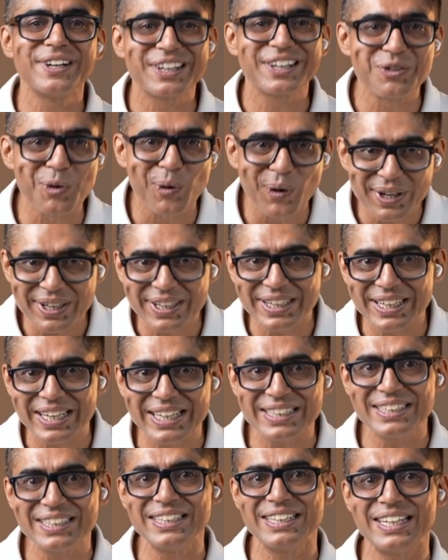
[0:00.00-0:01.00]
a
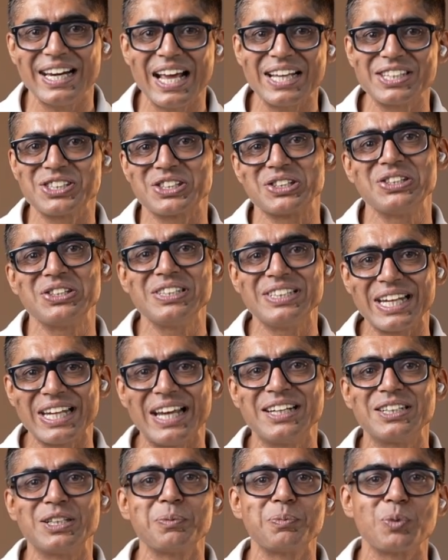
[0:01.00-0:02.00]
coordinated national
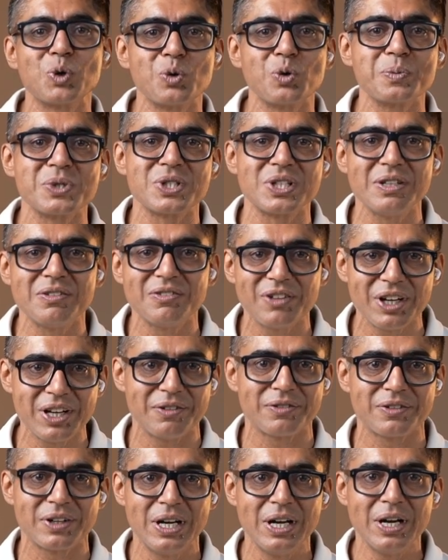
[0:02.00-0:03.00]
tech diplomacy wave.